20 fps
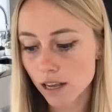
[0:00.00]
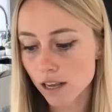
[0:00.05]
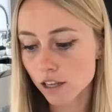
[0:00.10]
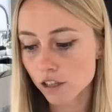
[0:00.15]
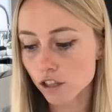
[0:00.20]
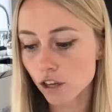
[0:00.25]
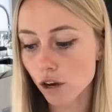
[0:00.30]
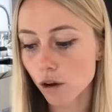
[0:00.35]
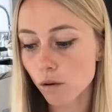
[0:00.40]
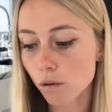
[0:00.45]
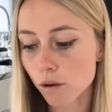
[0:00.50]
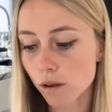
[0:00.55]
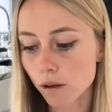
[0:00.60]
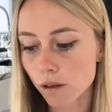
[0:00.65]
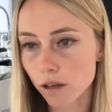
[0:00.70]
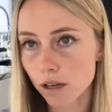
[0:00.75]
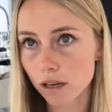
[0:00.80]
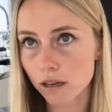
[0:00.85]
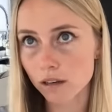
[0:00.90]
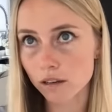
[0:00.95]
So
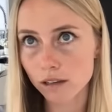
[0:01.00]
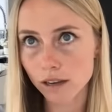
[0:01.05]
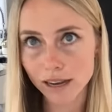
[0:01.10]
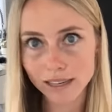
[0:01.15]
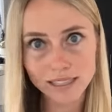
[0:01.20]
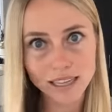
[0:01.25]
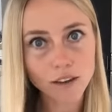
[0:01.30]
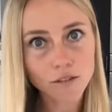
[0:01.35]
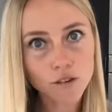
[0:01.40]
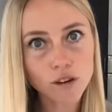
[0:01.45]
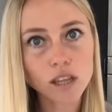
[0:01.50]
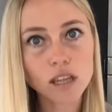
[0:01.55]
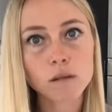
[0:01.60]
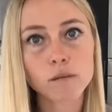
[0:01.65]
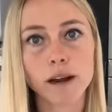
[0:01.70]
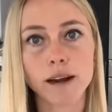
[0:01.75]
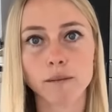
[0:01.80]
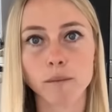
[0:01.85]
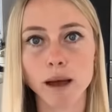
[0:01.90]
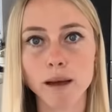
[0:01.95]
I definitely
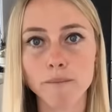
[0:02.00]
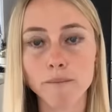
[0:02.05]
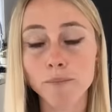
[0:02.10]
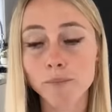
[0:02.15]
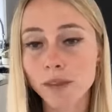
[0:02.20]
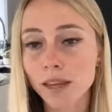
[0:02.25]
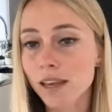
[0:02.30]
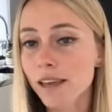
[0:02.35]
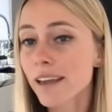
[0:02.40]
recommend